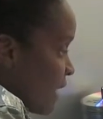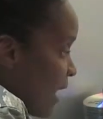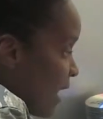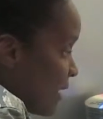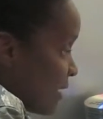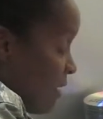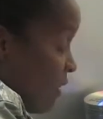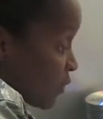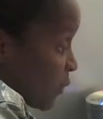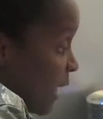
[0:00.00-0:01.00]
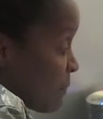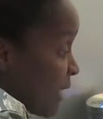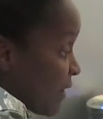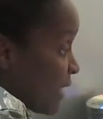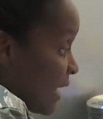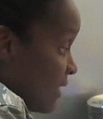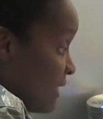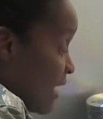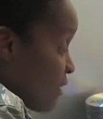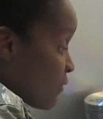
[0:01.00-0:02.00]
I also got married in
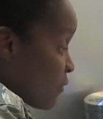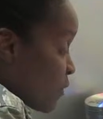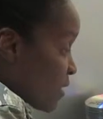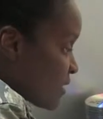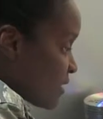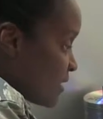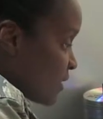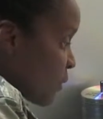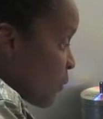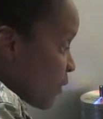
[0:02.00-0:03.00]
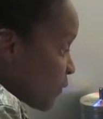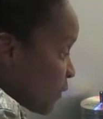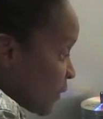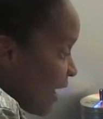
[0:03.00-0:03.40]
the Air Force to a wonderful